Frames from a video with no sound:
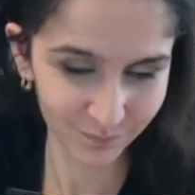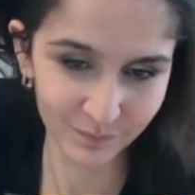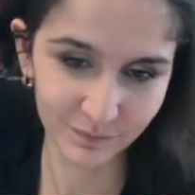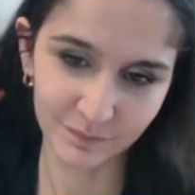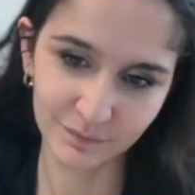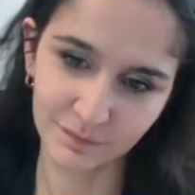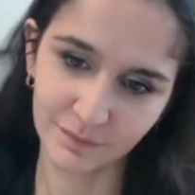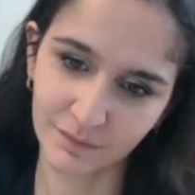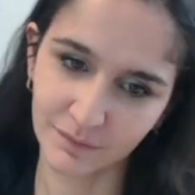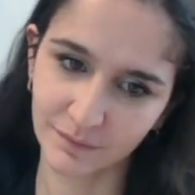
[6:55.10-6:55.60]

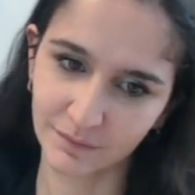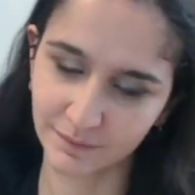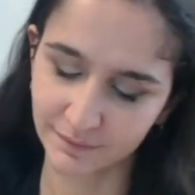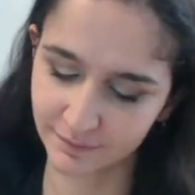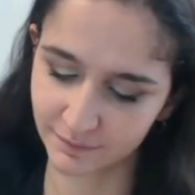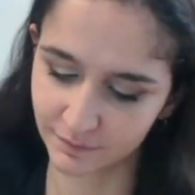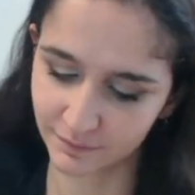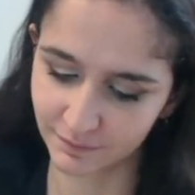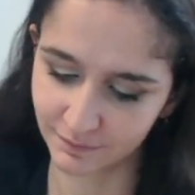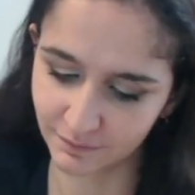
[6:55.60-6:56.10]
Another
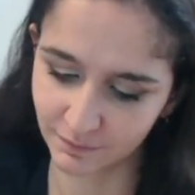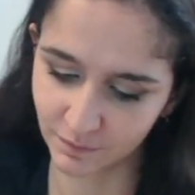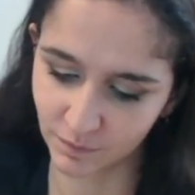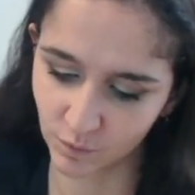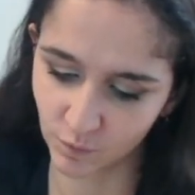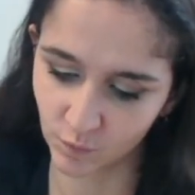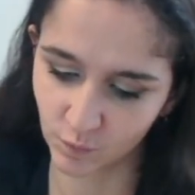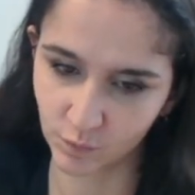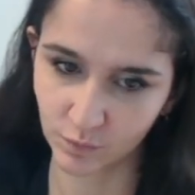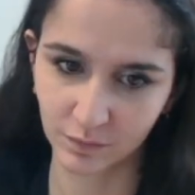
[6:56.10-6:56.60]
one, this
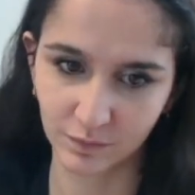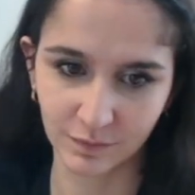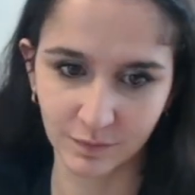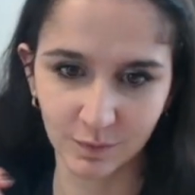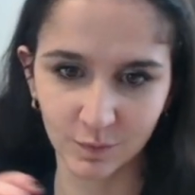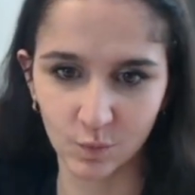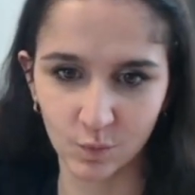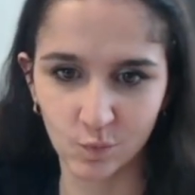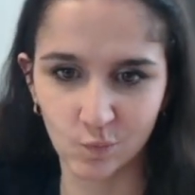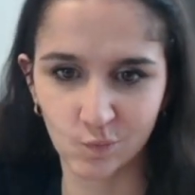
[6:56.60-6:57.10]
time
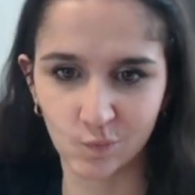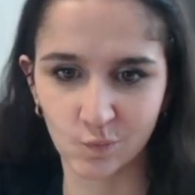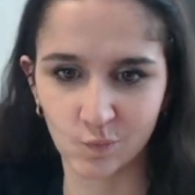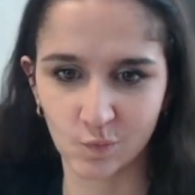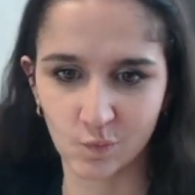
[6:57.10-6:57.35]
a little bit